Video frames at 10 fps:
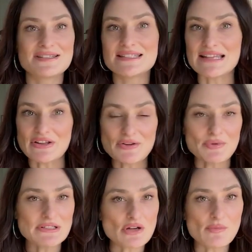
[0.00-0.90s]
selling
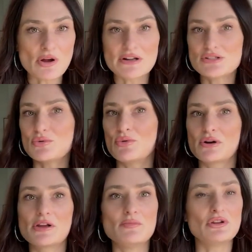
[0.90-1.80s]
retail products, or
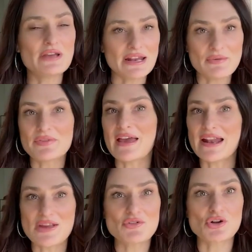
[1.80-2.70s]
communicating with
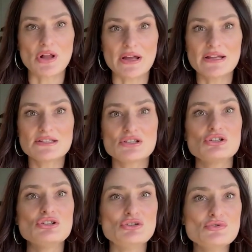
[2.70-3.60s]
any of your clients,
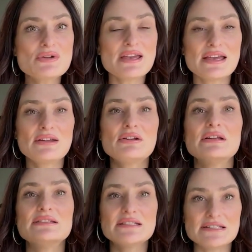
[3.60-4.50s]
you can
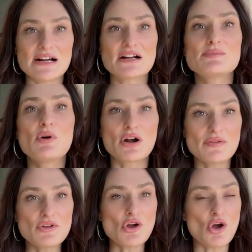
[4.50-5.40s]
deduct part
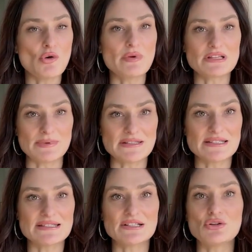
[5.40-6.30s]
of your home
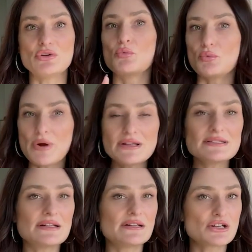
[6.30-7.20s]
expenses, including rent,
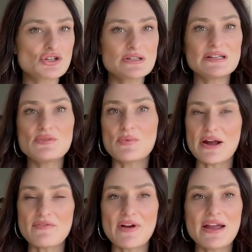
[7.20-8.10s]
electricity,
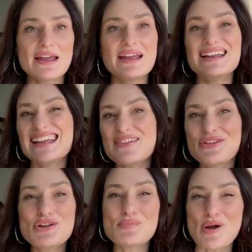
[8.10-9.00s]
Wi-Fi, and even
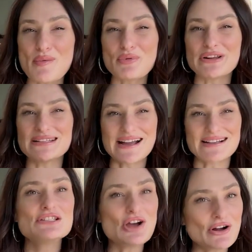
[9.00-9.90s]
your property
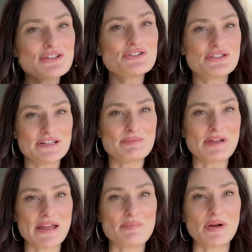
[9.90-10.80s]
taxes. Talk to your
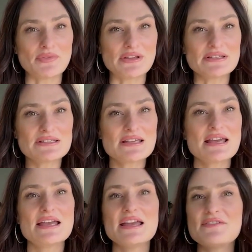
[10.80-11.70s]
CPA about
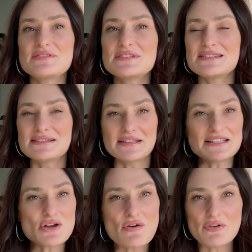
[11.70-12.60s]
this. Let's
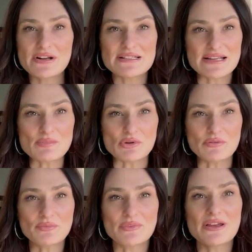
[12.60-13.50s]
go over an example.
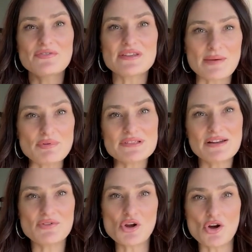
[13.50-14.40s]
If 10%
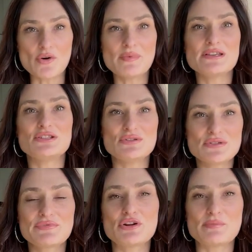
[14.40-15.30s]
of your home is used
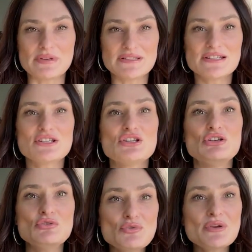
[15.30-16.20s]
for your business,
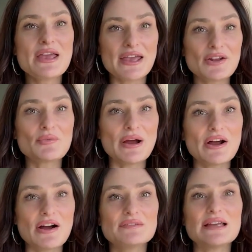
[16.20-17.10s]
you can write
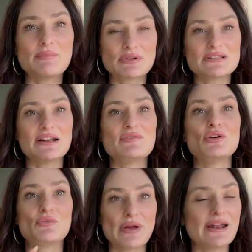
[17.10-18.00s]
off 10% of
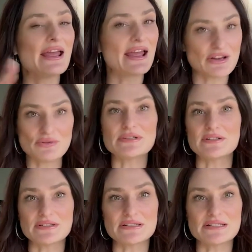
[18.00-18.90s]
your rent and
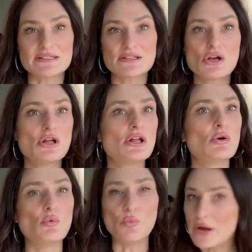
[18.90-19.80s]
utilities.
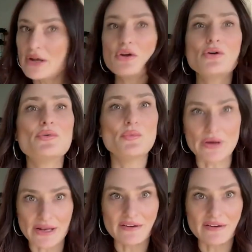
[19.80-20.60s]
Win-win.